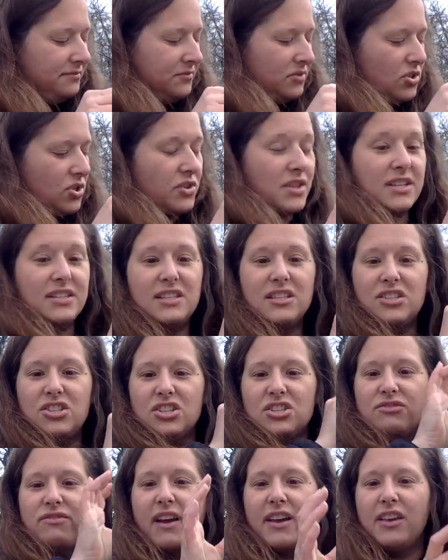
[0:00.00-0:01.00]
So this is
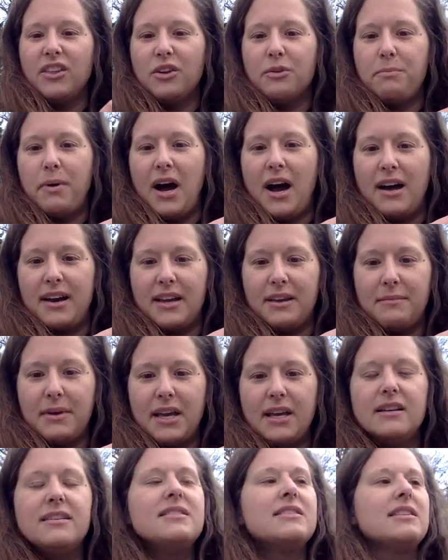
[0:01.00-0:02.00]
just regular potting
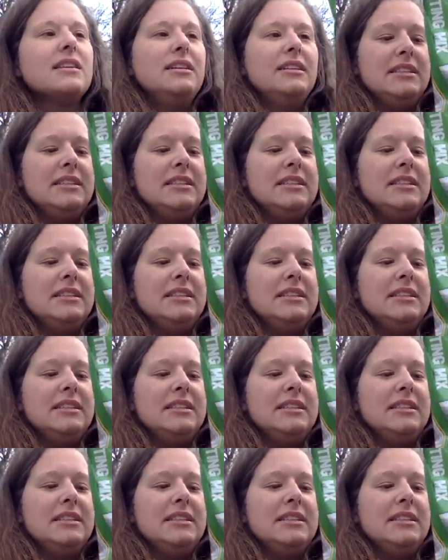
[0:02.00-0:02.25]
mix.